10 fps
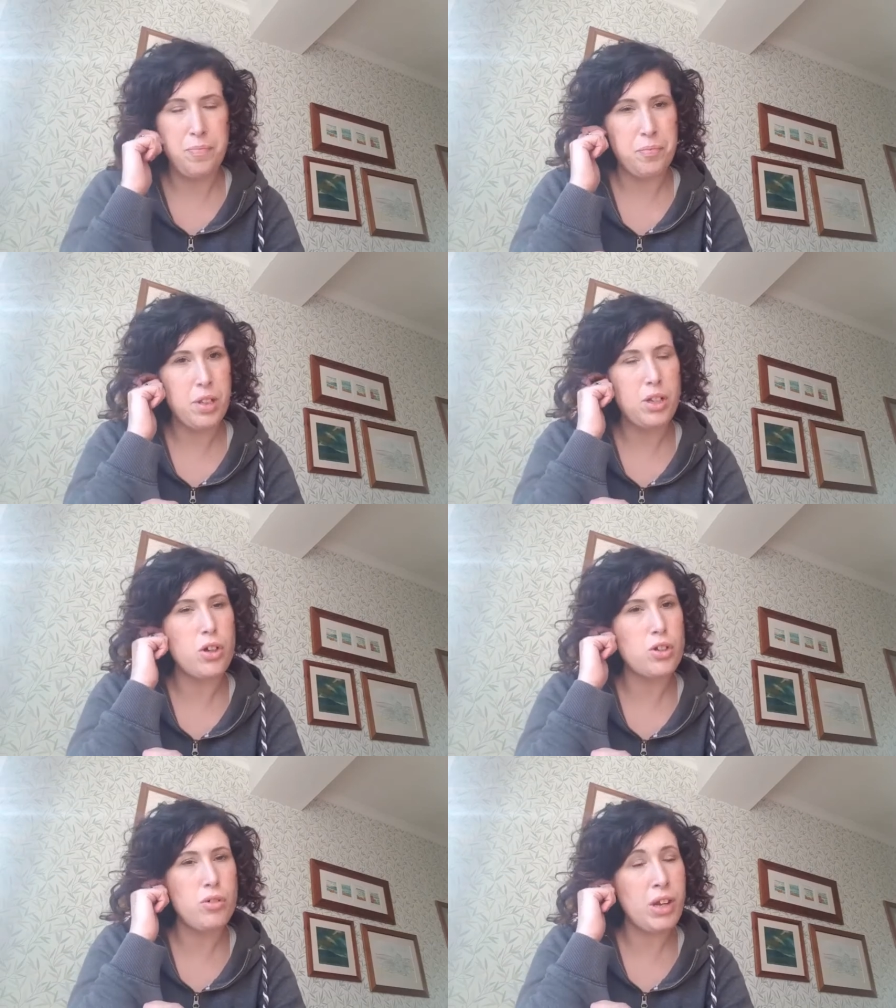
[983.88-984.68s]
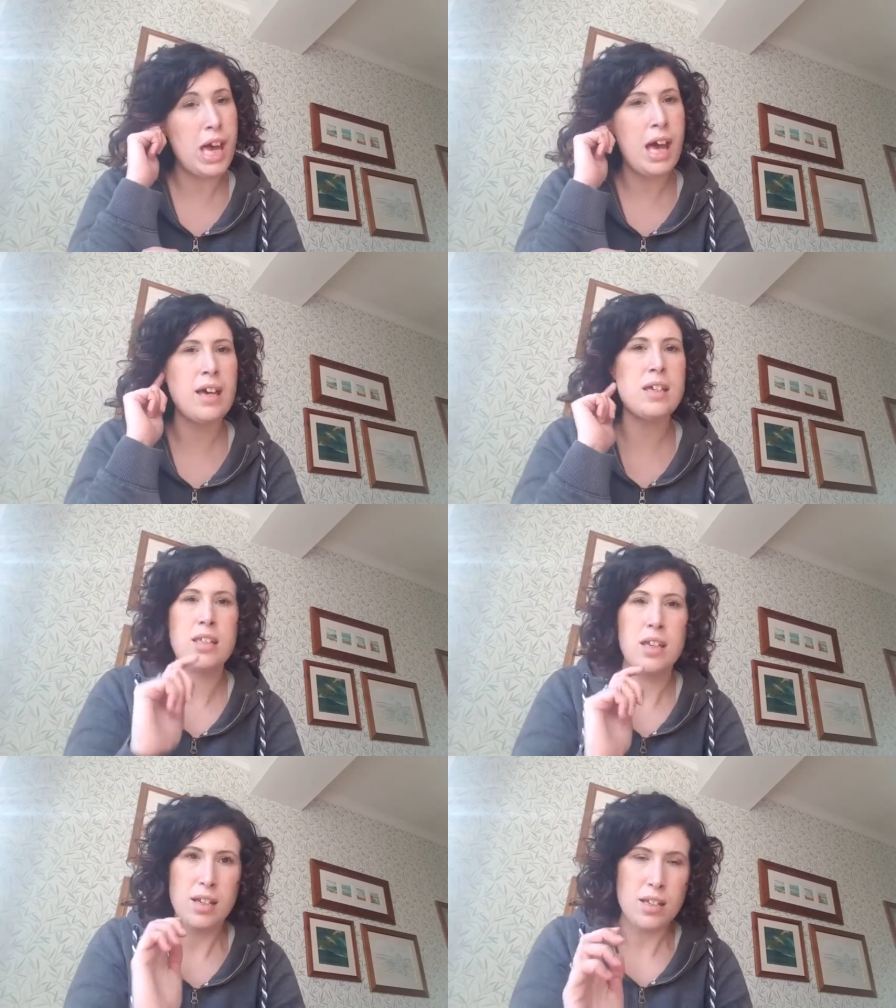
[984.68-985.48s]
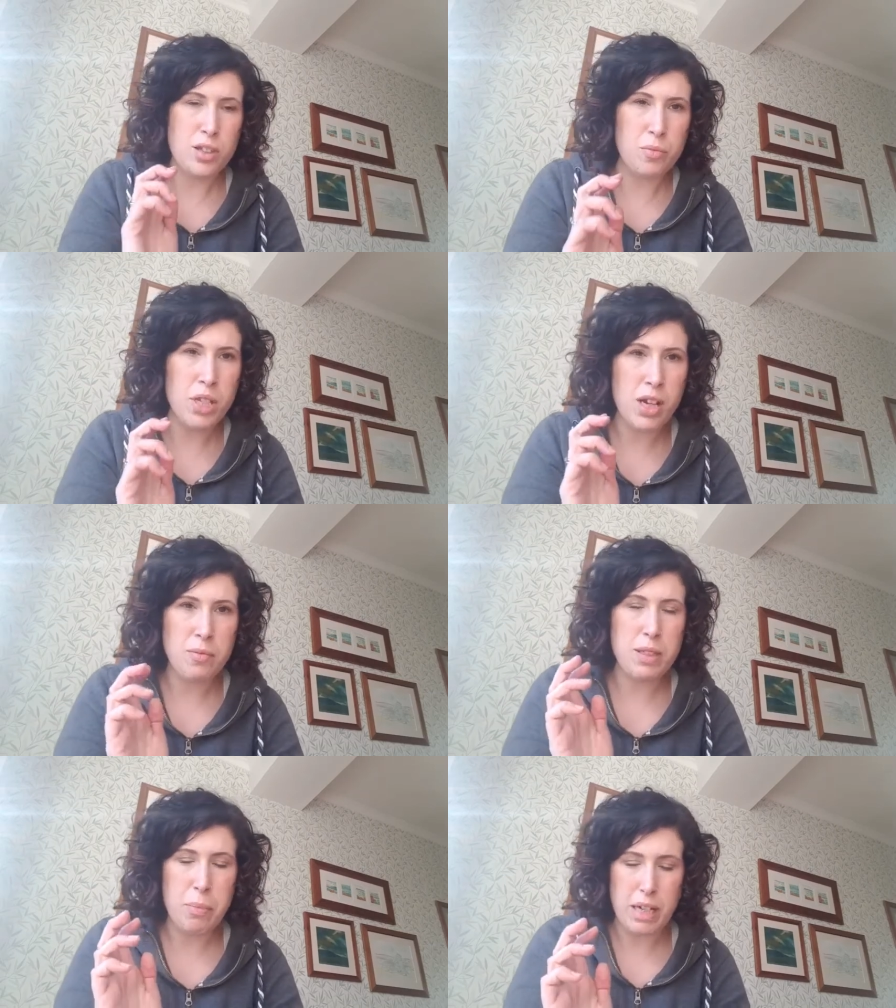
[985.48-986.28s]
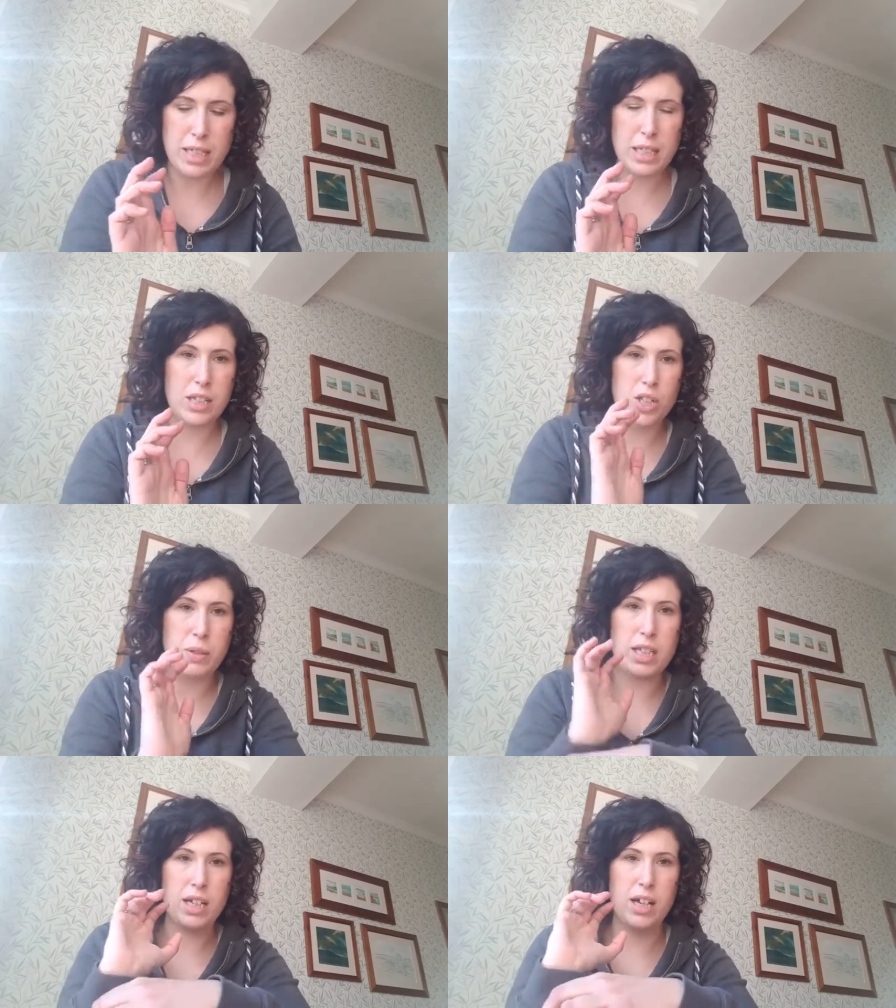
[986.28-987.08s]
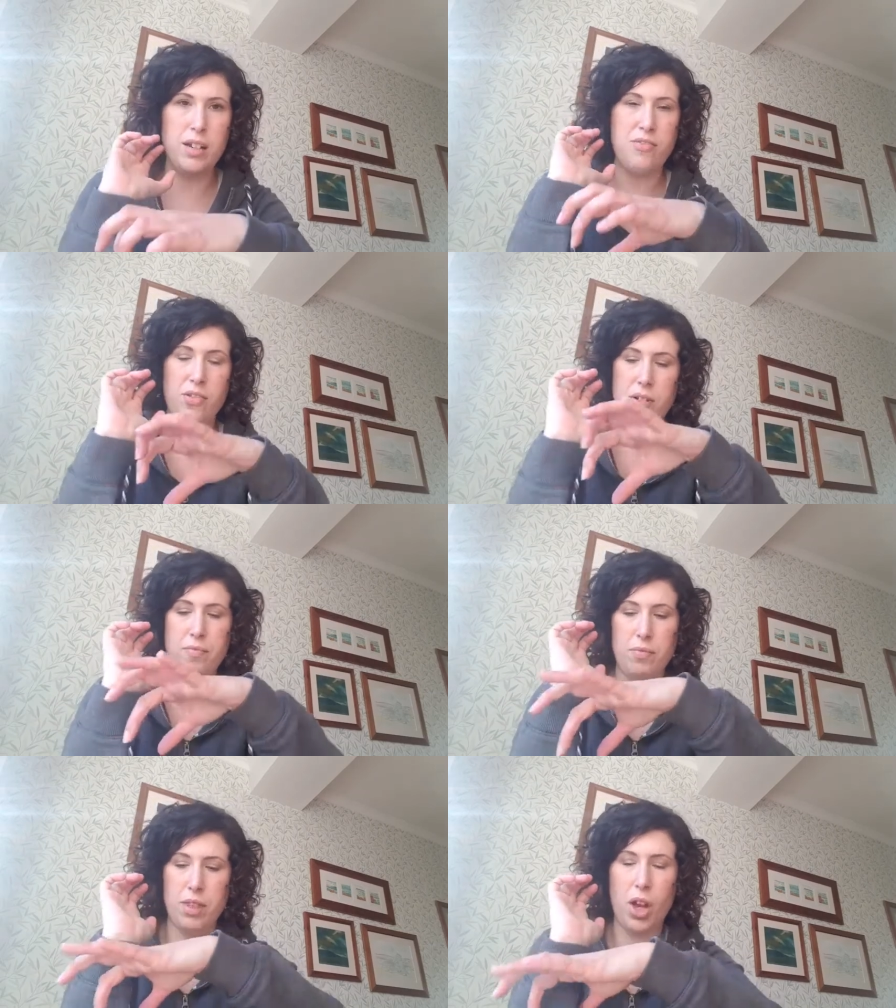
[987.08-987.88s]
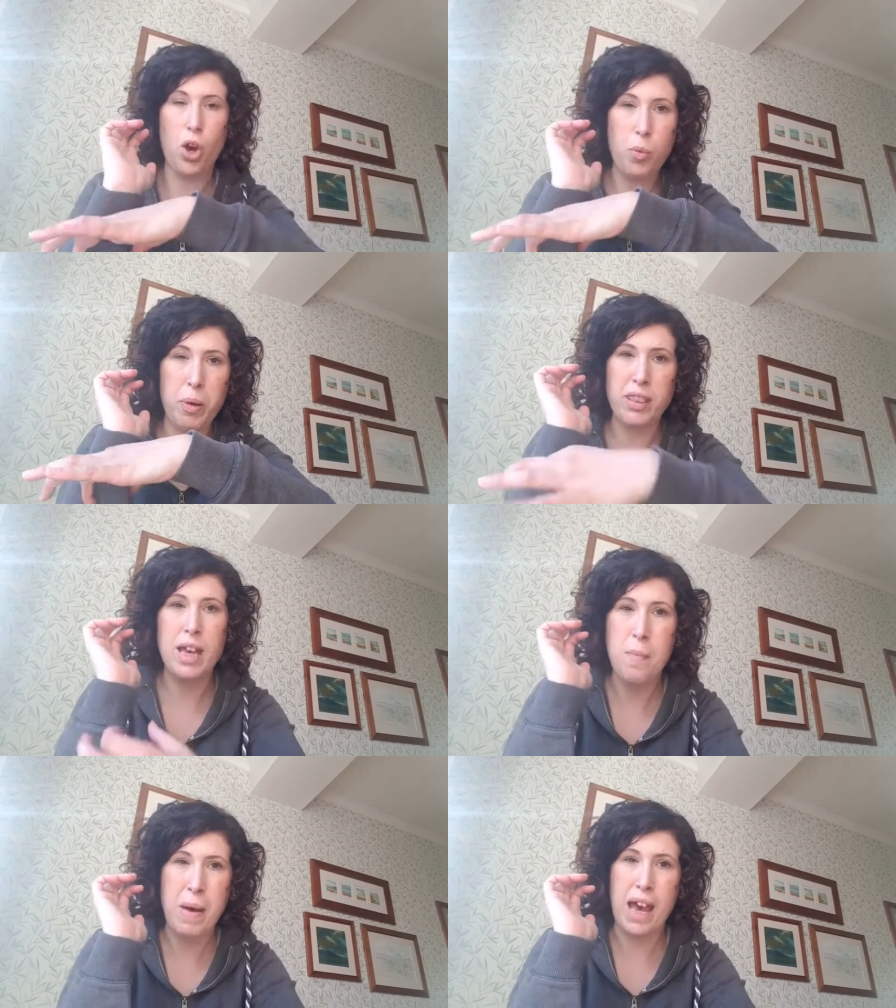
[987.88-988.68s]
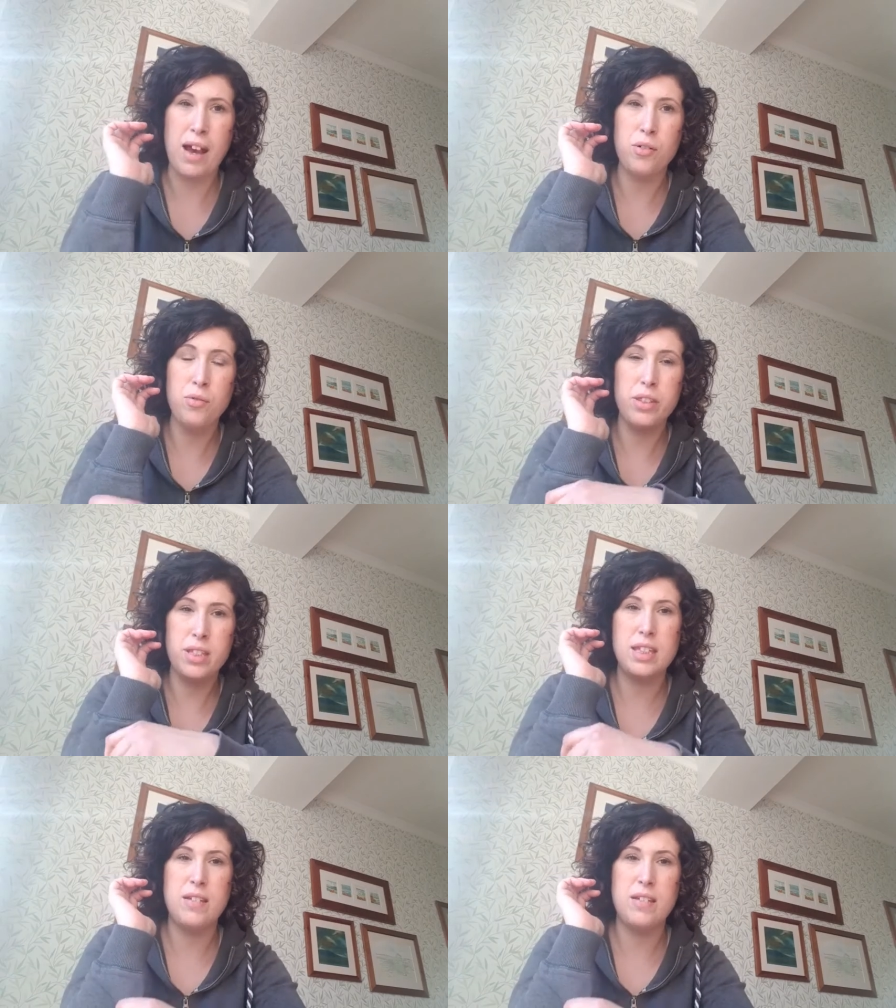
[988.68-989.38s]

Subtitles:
not to react. Sometimes the best thing to do is kind of open their mouths.